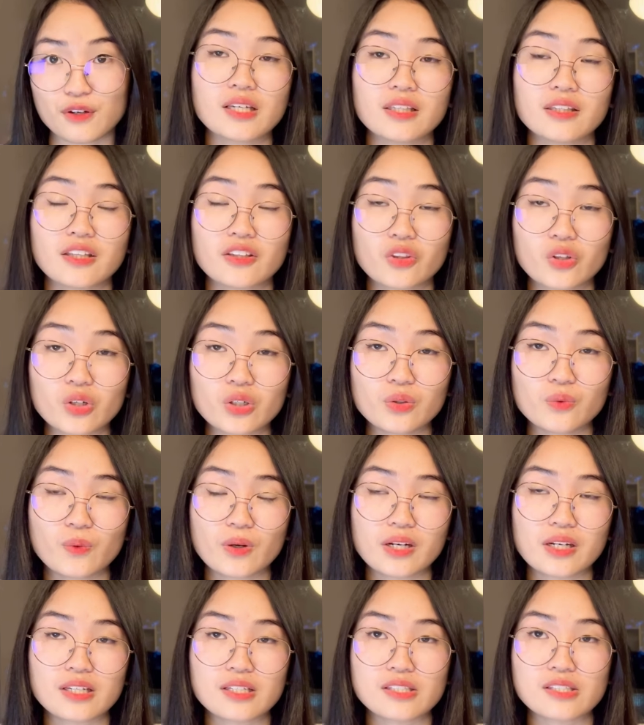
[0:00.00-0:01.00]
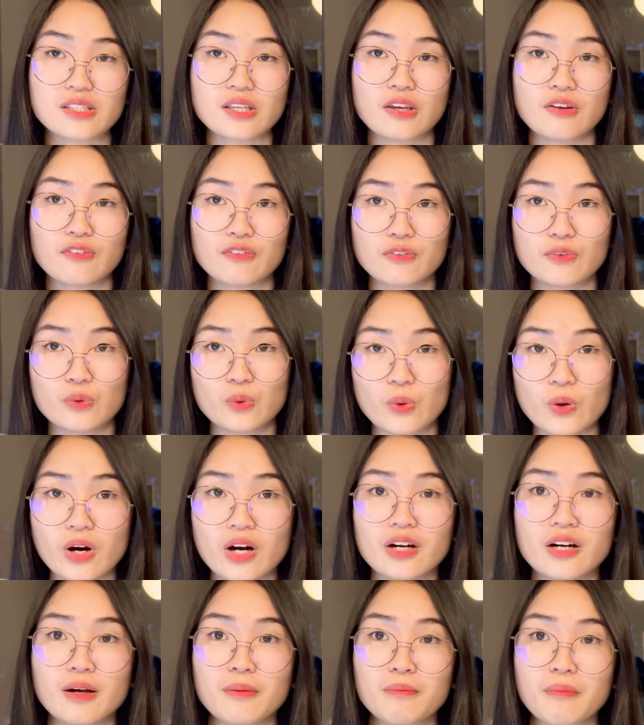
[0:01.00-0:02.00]
The third one is if you
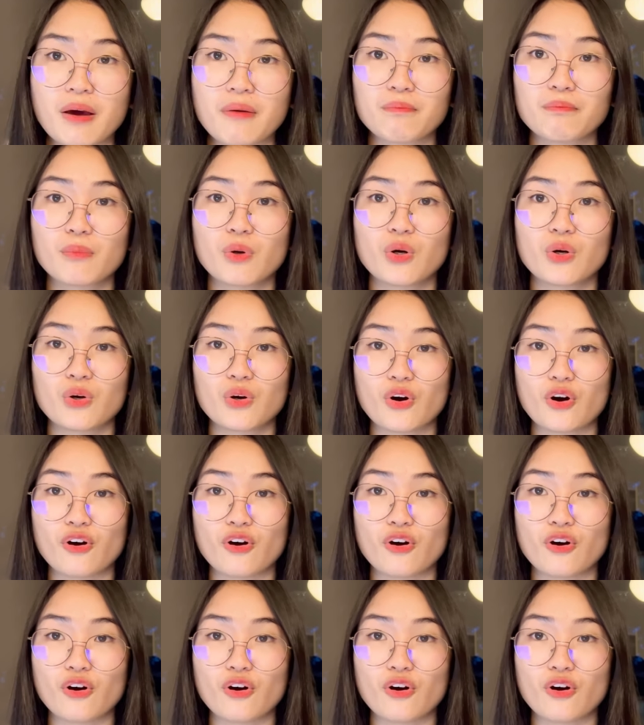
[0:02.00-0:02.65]
are a member